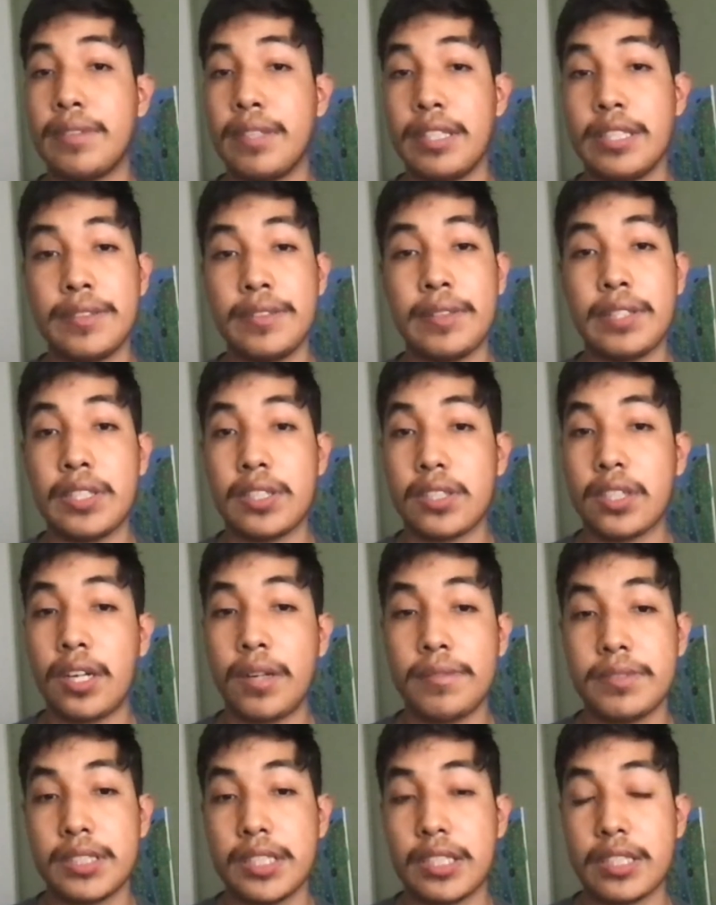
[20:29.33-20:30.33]
leave in the
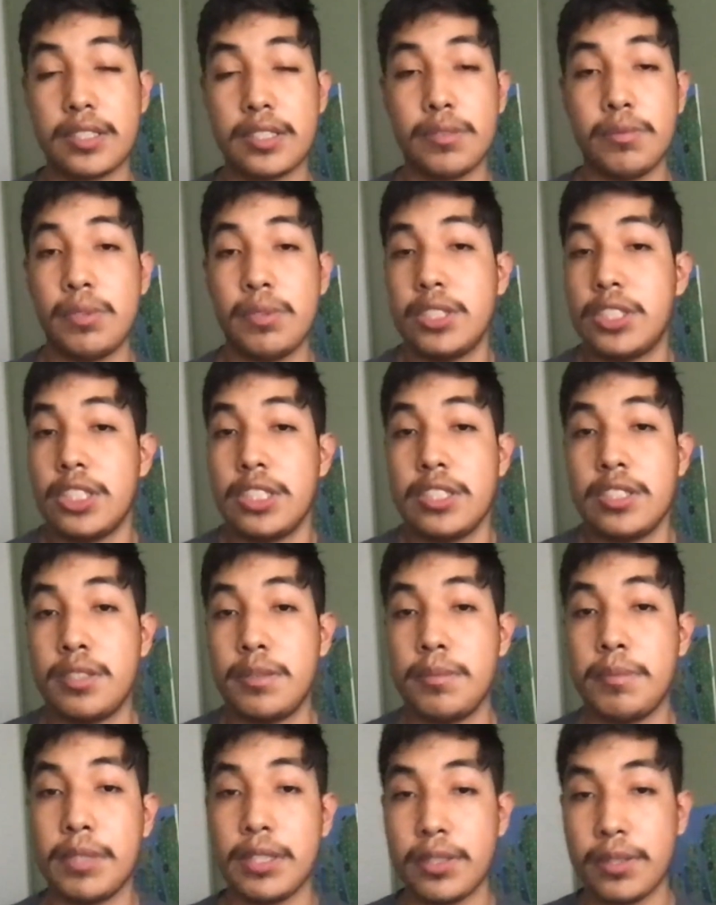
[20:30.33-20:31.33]
comment section which
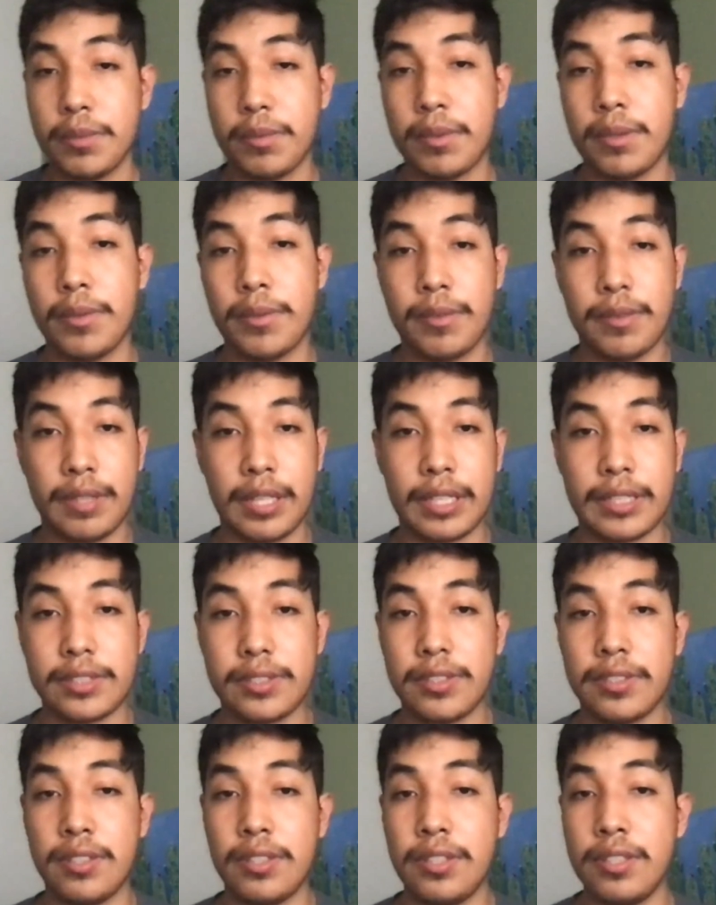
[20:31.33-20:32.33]
instrument you would like
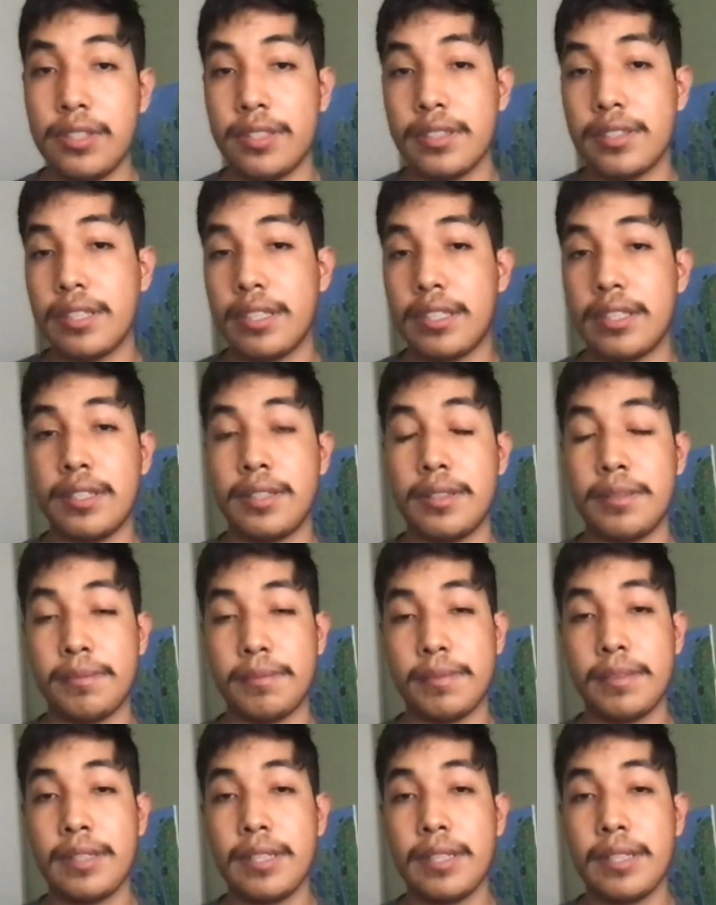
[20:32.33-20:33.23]
to learn.